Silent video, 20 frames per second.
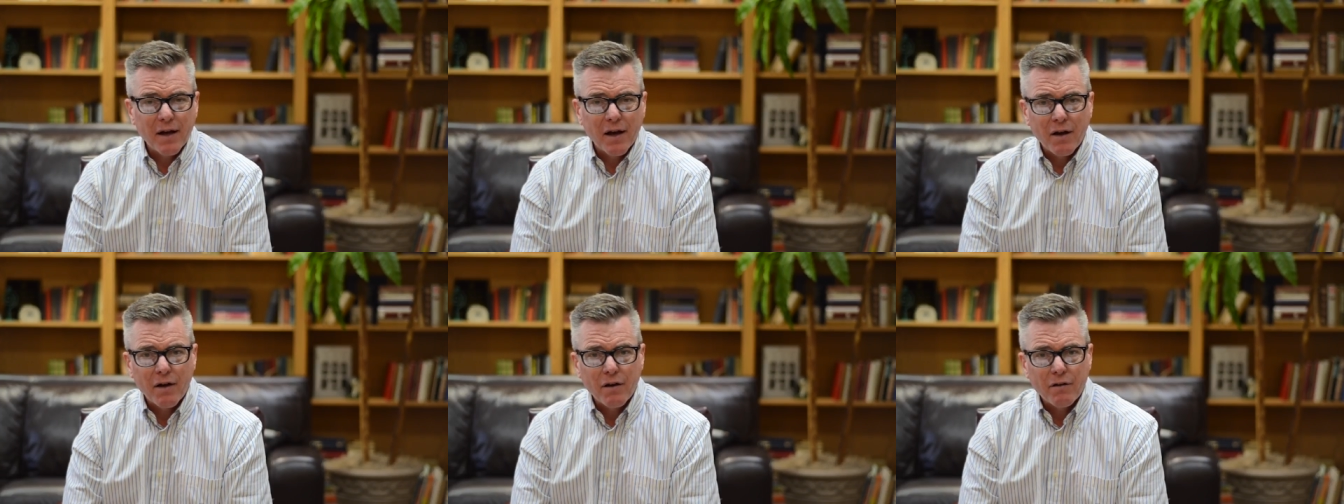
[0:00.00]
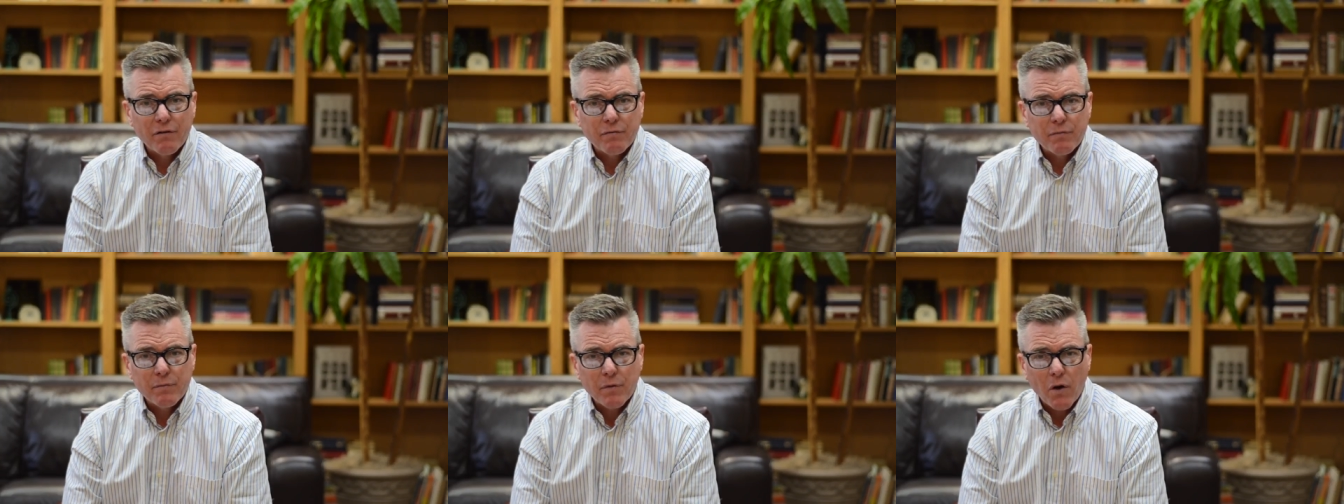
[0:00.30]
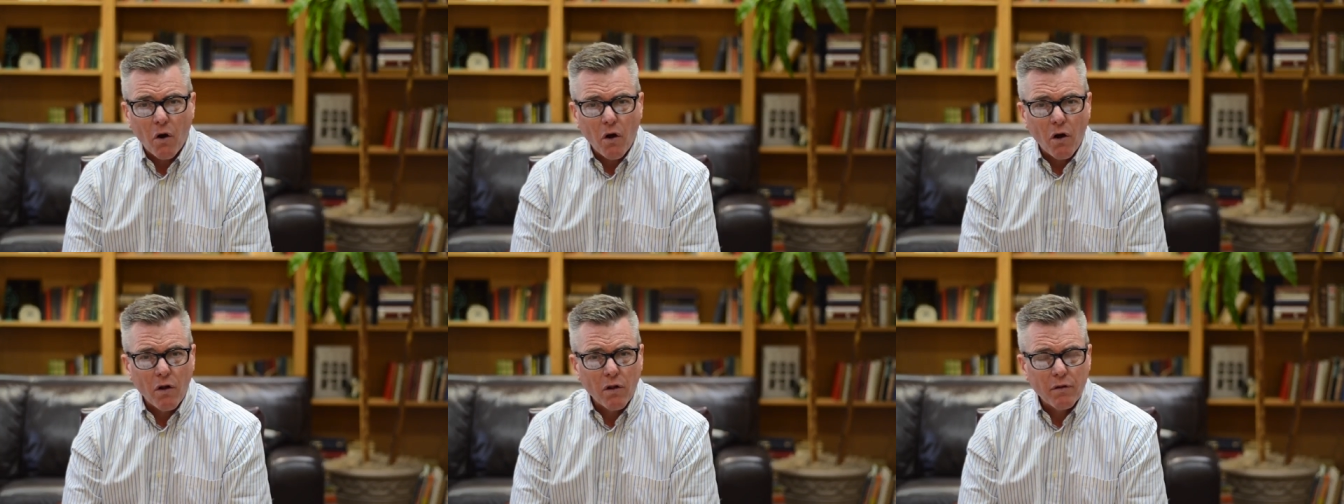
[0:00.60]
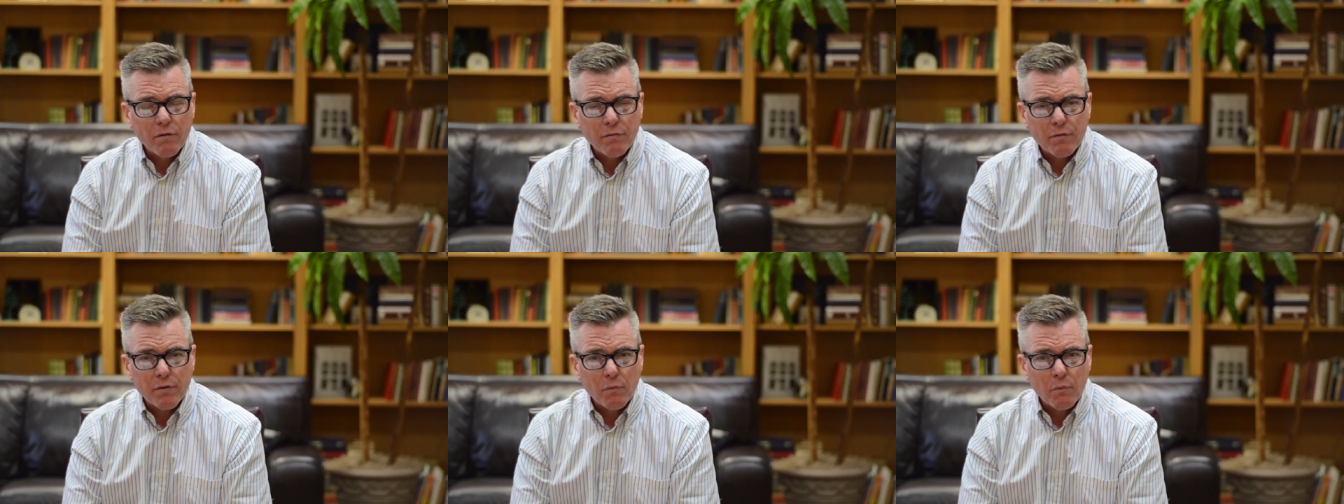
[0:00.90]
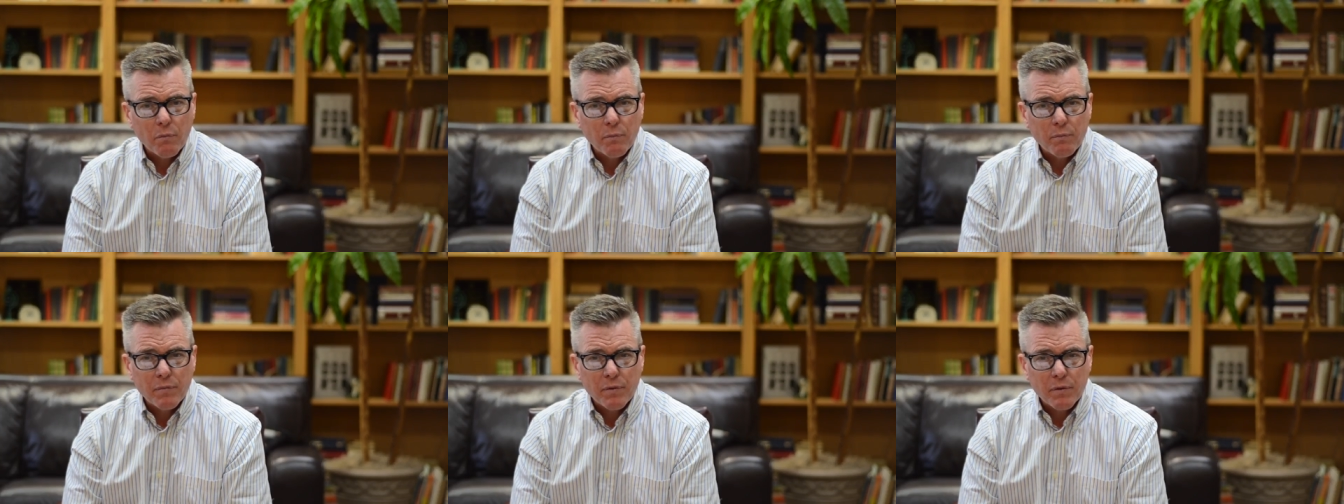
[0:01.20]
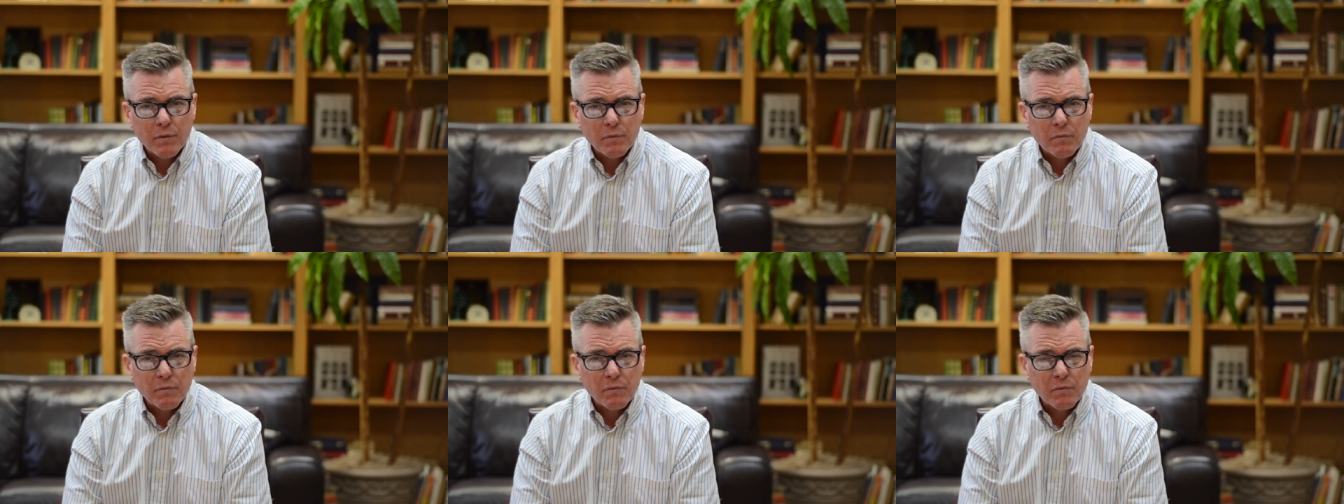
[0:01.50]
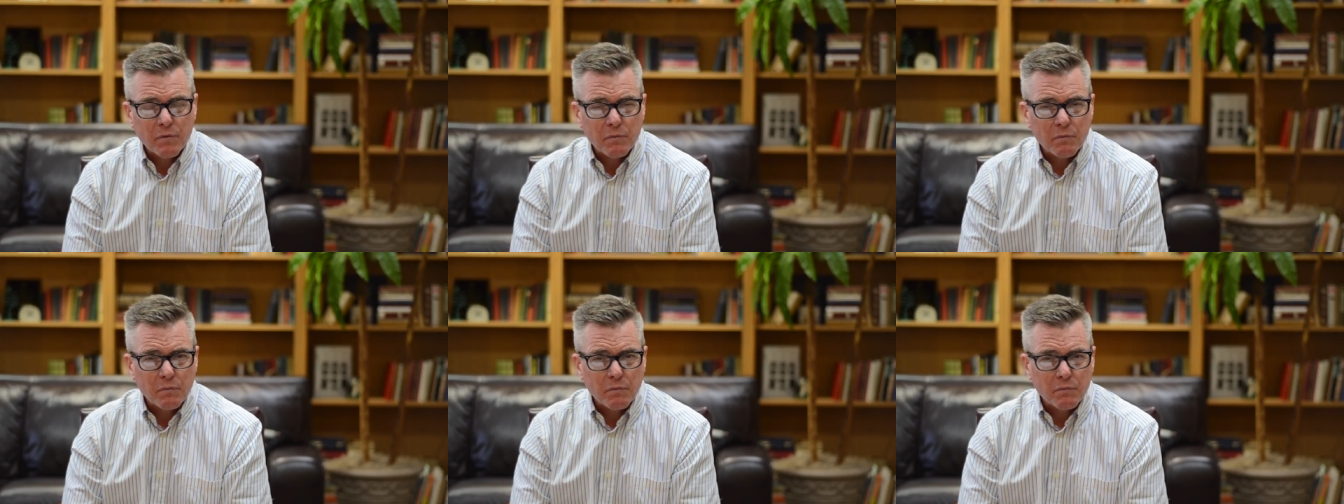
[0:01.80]
of all of the, the,
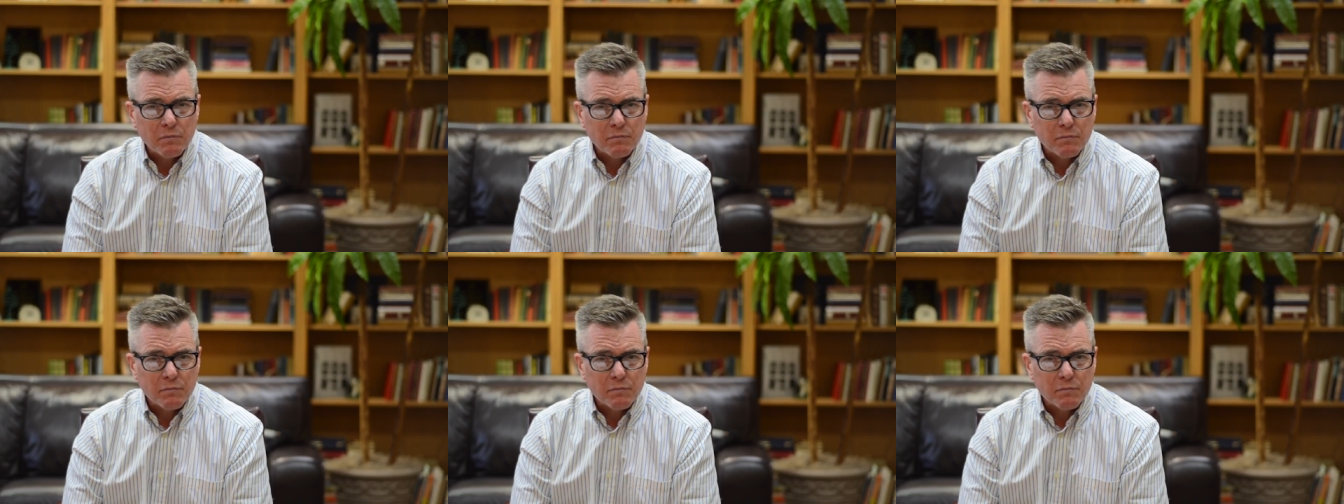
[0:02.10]
the